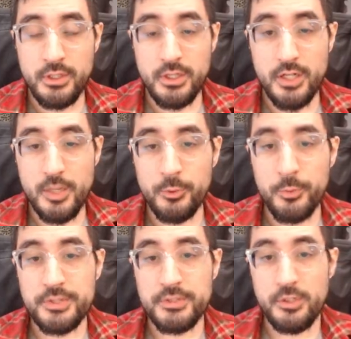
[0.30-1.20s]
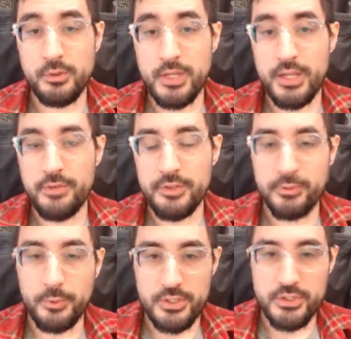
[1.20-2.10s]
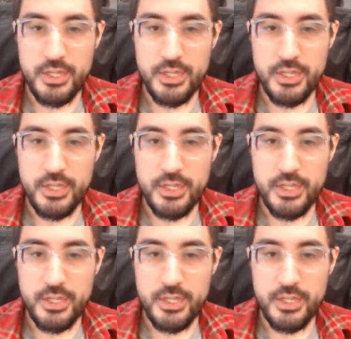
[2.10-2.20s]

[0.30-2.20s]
A couple weeks ago, live on Twitch,